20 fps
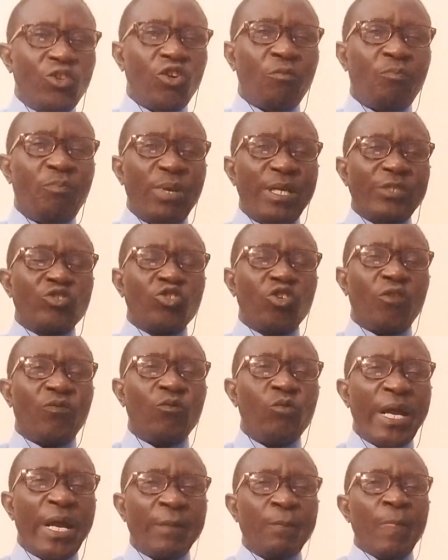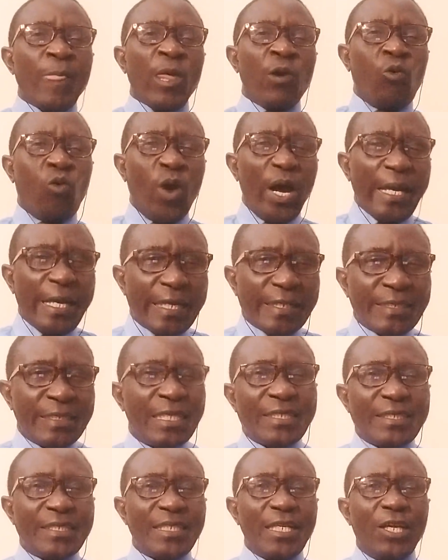in your place of work,
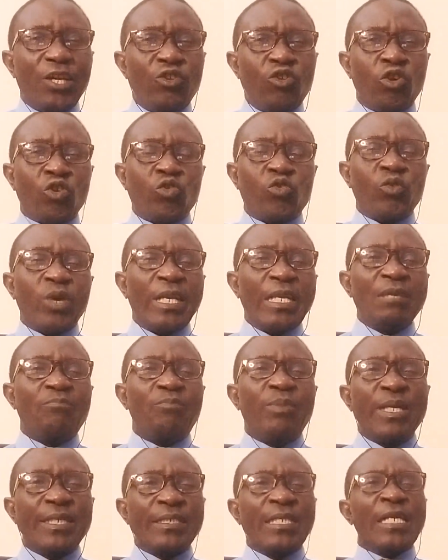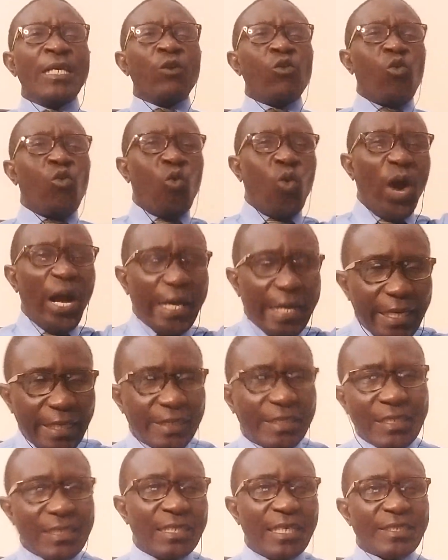quietness in your dwelling place,
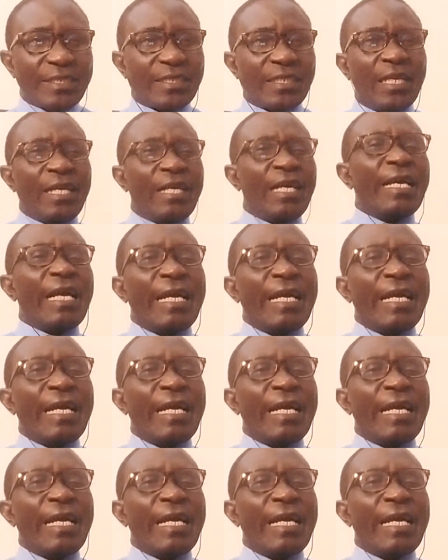quietness